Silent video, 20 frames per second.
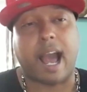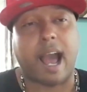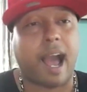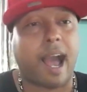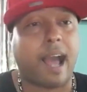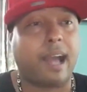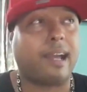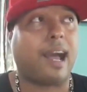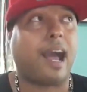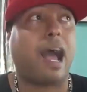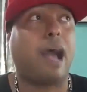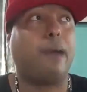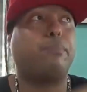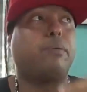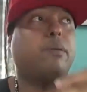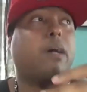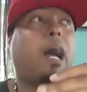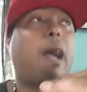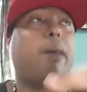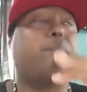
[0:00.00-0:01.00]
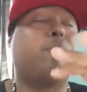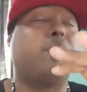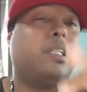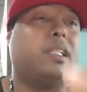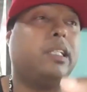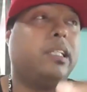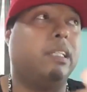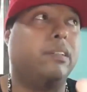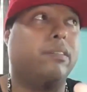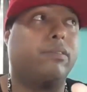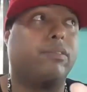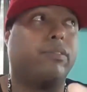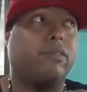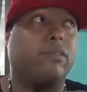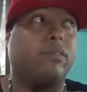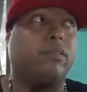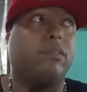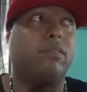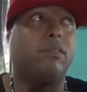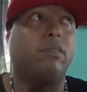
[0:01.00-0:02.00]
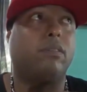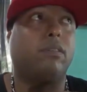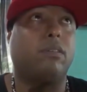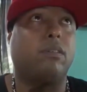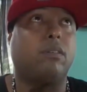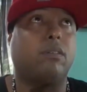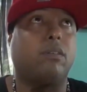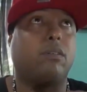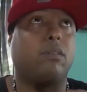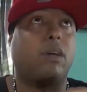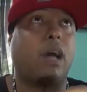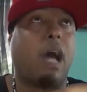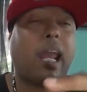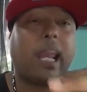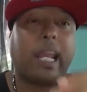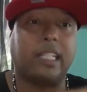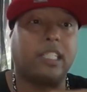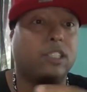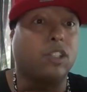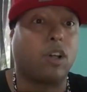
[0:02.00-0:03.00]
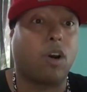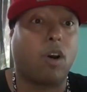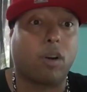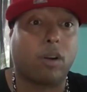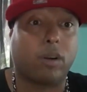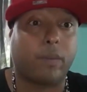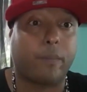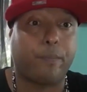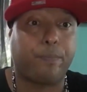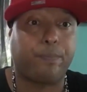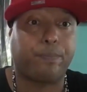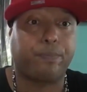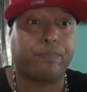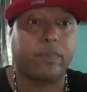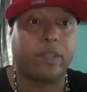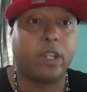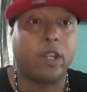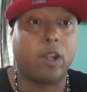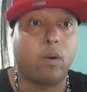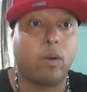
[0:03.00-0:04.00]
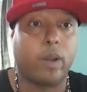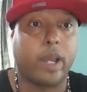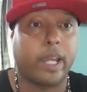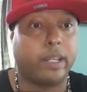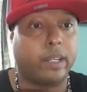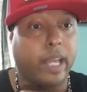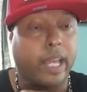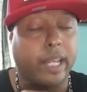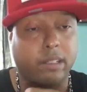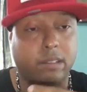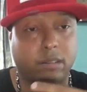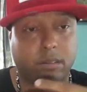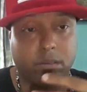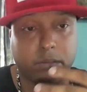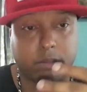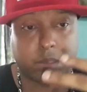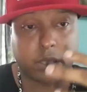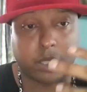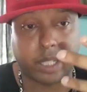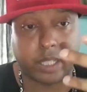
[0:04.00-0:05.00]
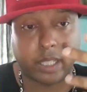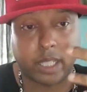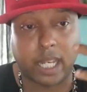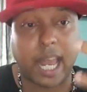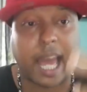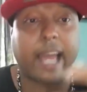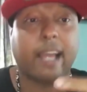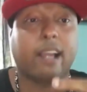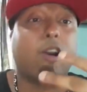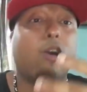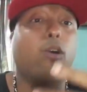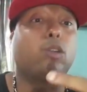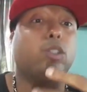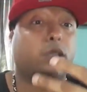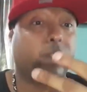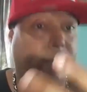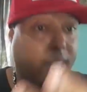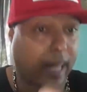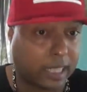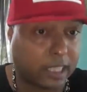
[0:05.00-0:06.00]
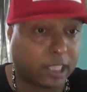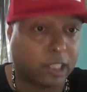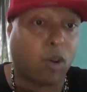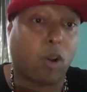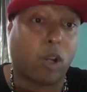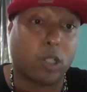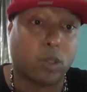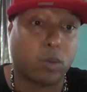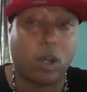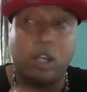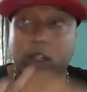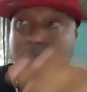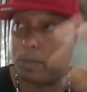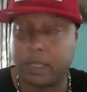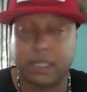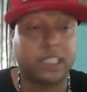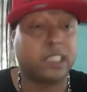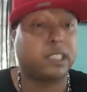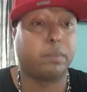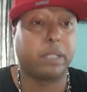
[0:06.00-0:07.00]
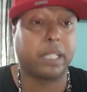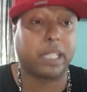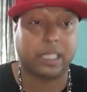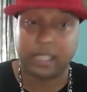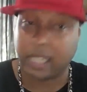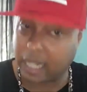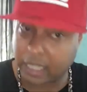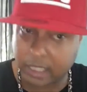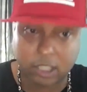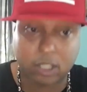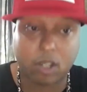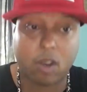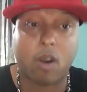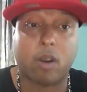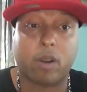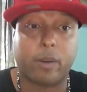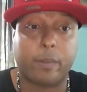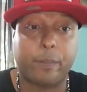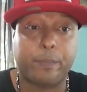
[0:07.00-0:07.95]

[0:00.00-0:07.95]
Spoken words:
I believe I like to talk, and in the Latin culture, they like to talk as well, especially Dominicans, they like to talk.